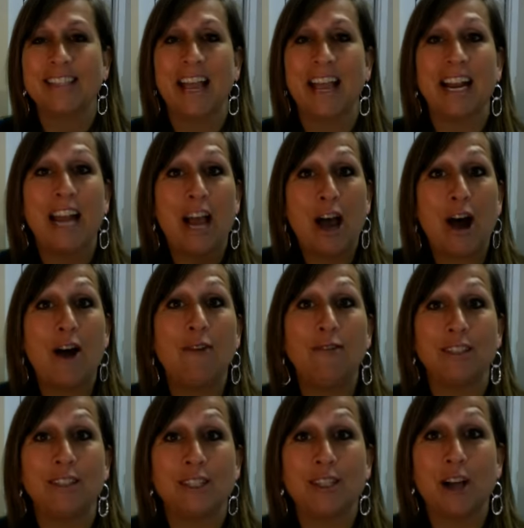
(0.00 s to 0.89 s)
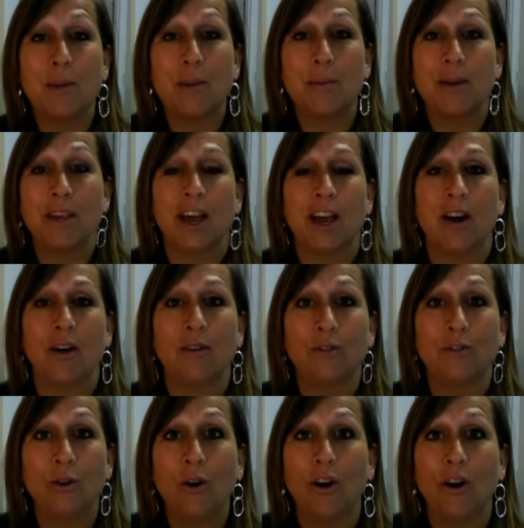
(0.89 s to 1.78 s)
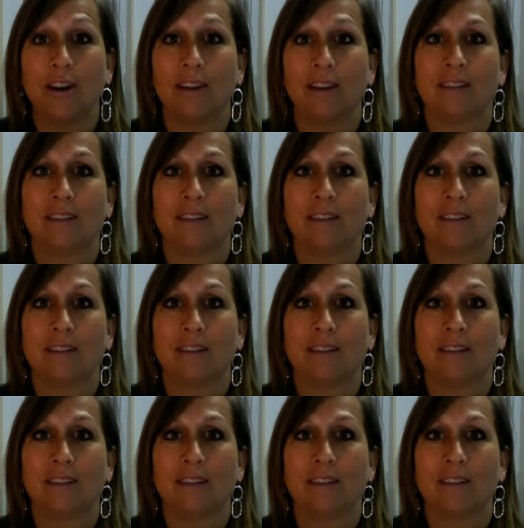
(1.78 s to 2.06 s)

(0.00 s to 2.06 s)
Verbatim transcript: And I often stop and go, Lord,